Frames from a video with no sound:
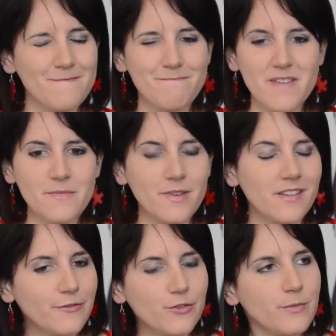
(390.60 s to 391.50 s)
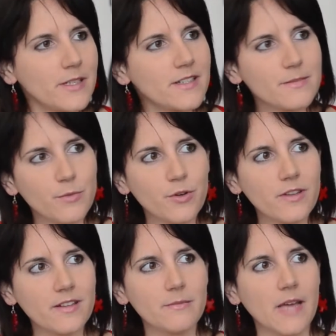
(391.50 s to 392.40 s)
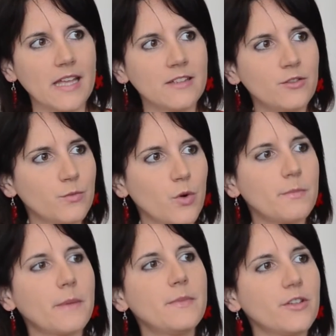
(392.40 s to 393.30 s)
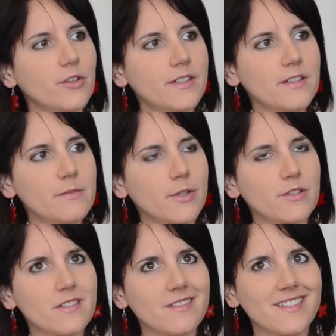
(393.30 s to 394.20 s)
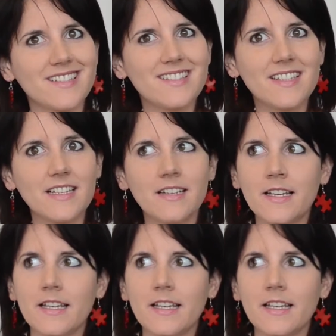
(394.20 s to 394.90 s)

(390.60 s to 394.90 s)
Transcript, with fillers: maybe a few minutes more than a man to warm up the audience because it's still